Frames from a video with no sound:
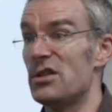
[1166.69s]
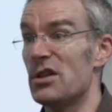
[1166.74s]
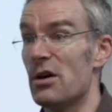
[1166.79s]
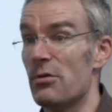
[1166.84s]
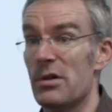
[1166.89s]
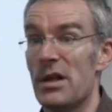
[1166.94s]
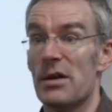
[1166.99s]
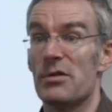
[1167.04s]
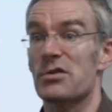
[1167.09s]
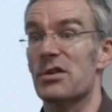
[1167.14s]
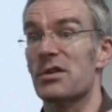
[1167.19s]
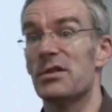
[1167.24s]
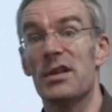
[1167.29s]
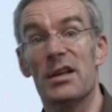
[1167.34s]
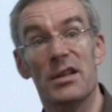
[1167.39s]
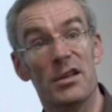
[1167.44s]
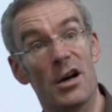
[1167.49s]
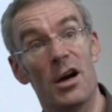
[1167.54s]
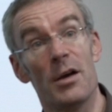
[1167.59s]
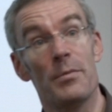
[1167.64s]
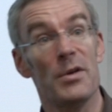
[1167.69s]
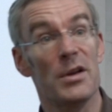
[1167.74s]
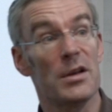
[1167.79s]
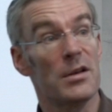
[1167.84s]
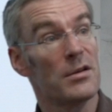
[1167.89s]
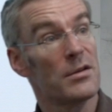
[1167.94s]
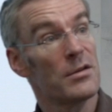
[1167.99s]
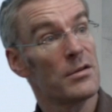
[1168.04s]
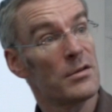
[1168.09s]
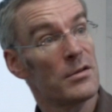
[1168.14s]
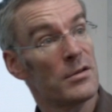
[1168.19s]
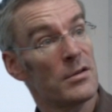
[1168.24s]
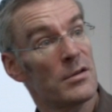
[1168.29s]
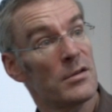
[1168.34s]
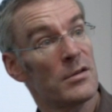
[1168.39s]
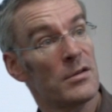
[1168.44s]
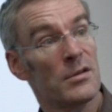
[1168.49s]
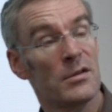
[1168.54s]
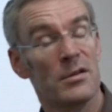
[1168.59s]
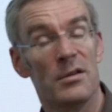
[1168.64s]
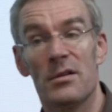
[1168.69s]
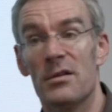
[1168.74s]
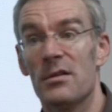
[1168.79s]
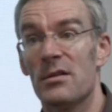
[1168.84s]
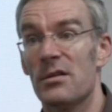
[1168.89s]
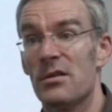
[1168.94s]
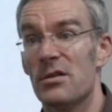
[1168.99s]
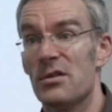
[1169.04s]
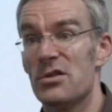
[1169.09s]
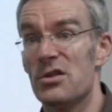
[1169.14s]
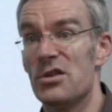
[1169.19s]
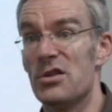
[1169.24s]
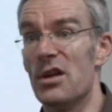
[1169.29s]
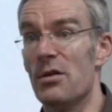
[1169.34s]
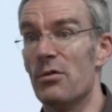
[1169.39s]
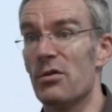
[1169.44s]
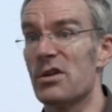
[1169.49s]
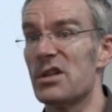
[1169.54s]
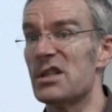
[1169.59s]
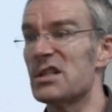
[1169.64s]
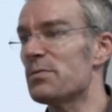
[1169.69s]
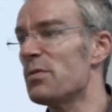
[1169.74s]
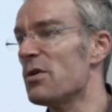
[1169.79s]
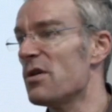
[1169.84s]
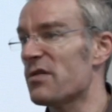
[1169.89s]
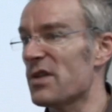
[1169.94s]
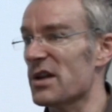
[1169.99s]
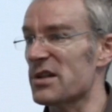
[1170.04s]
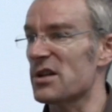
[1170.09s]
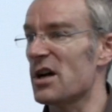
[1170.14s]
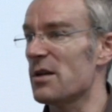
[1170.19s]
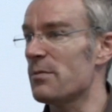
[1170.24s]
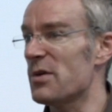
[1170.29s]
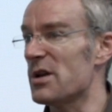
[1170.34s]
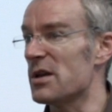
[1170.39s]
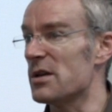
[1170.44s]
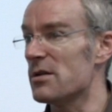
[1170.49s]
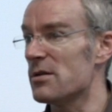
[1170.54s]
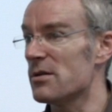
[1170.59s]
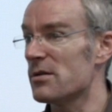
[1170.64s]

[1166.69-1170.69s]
no one else can nick the IP. So no one can spoof that IP.